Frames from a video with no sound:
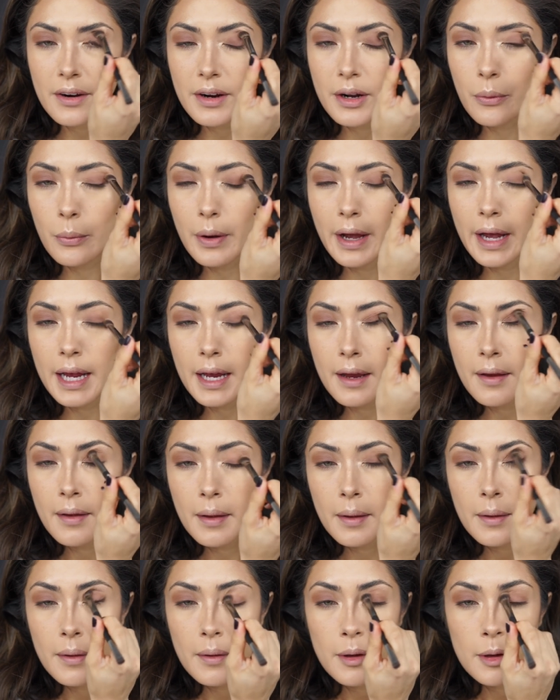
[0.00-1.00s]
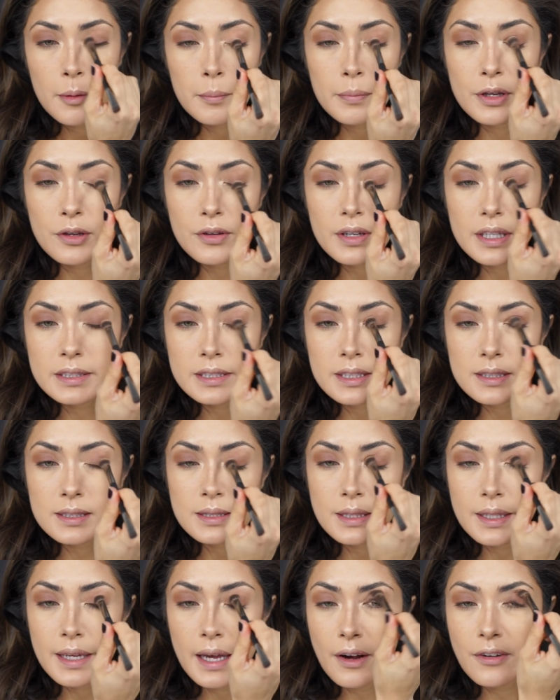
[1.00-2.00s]
carried away, but you can just
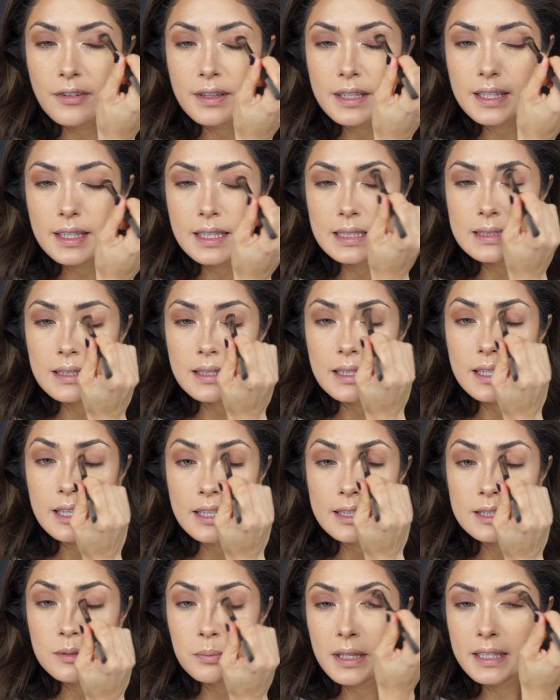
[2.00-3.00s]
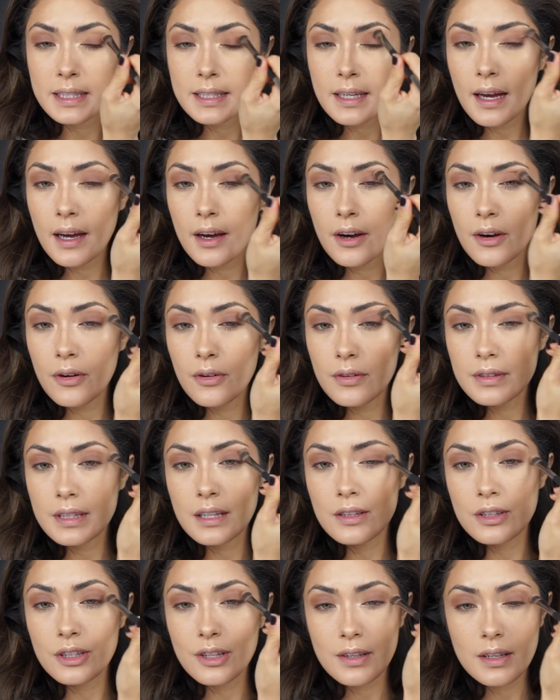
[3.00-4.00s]
see how easily these blend out.
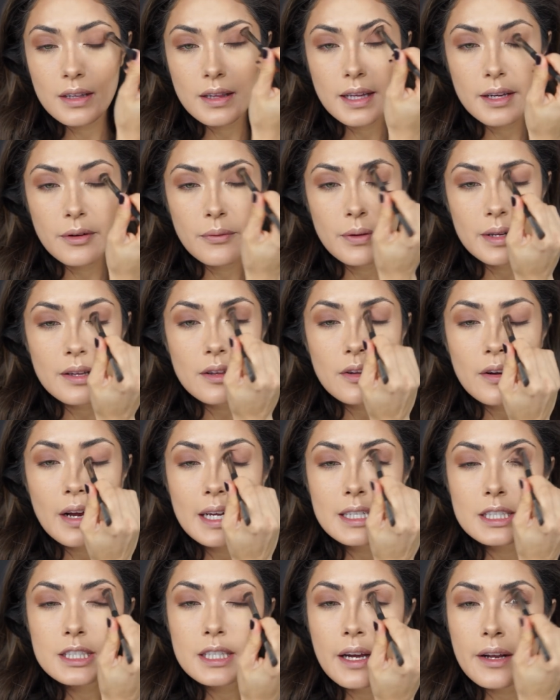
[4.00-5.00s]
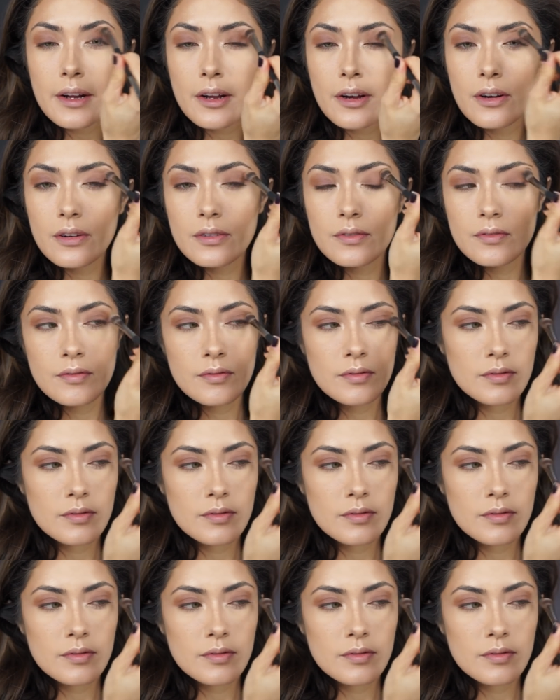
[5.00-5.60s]
They look like a regular eyeshadow.